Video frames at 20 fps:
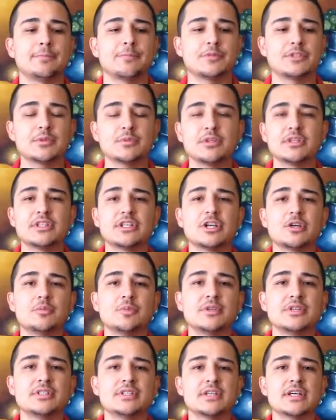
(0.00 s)
Some of the
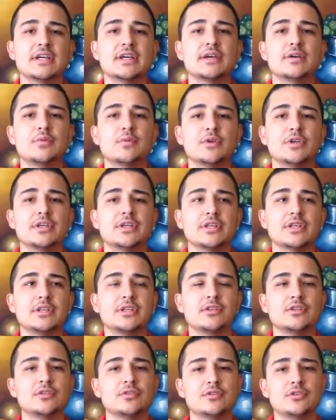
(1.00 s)
therapies that we can
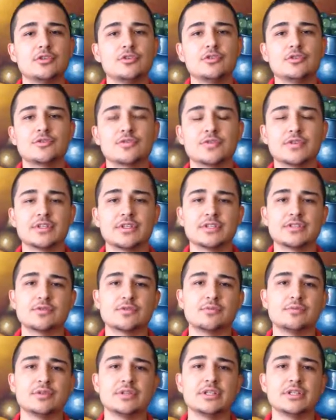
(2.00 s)
use for this
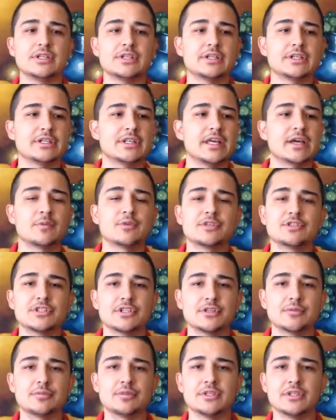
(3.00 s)
would be language
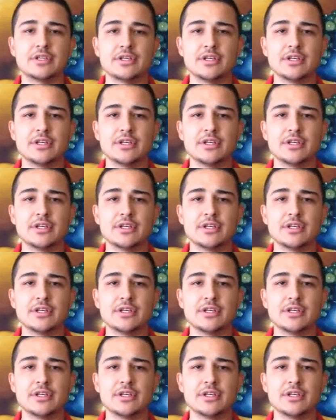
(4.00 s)
therapy.